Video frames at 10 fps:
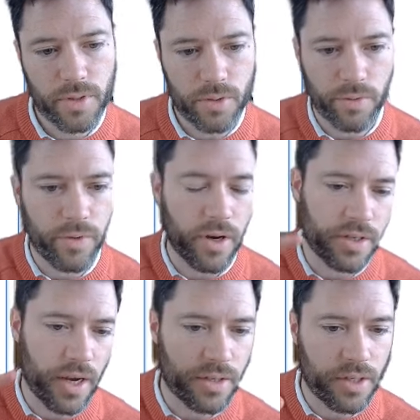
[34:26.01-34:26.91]
So we've got a
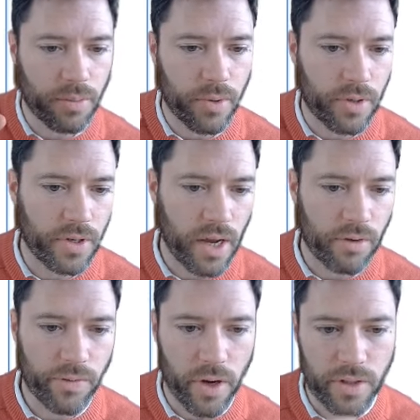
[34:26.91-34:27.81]
text input and
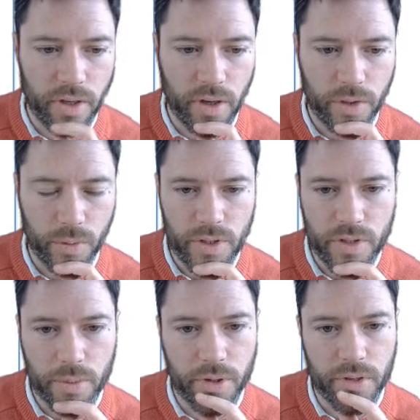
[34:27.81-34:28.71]
we've got the audio, which
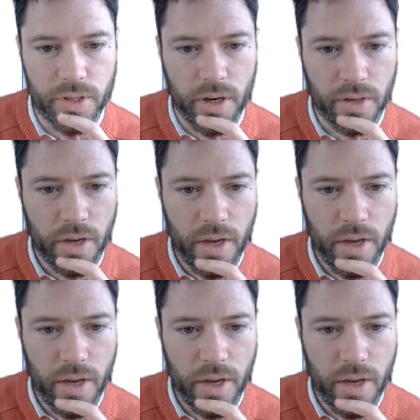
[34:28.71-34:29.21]
is the bird song.